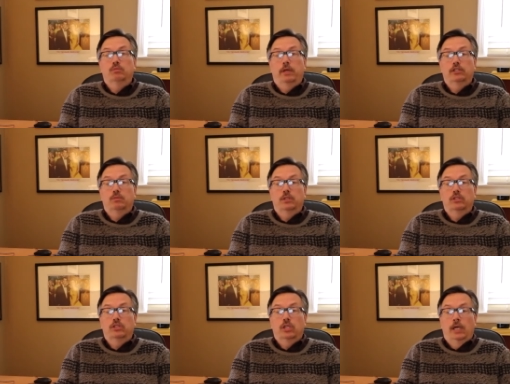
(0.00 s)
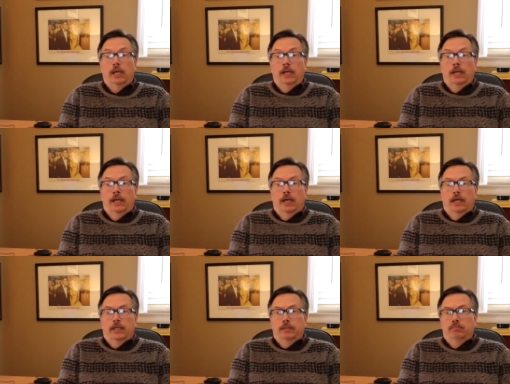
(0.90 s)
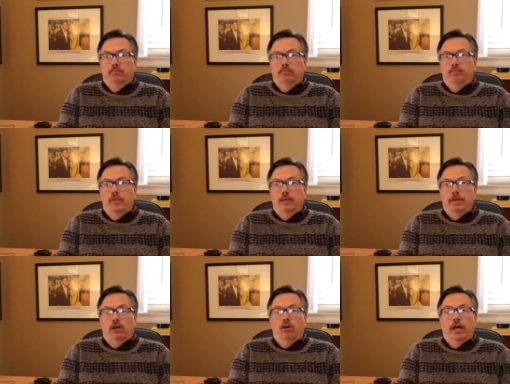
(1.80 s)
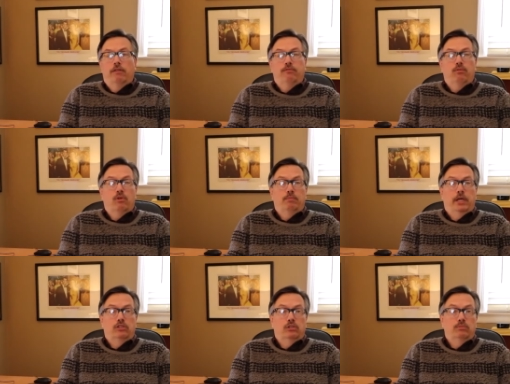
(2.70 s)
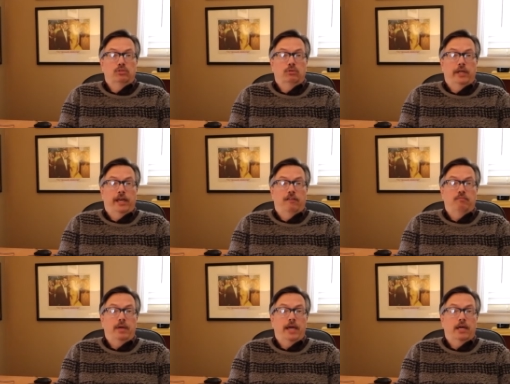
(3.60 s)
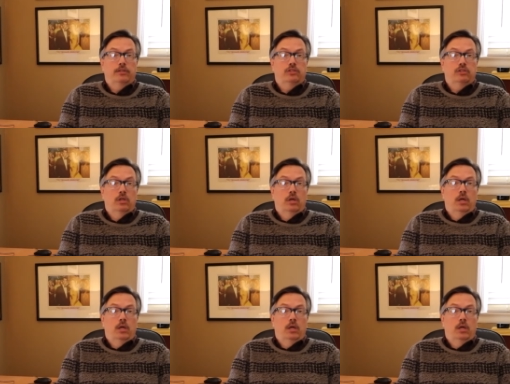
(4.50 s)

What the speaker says: basements? They may all have 4 bedrooms, 2.5 baths,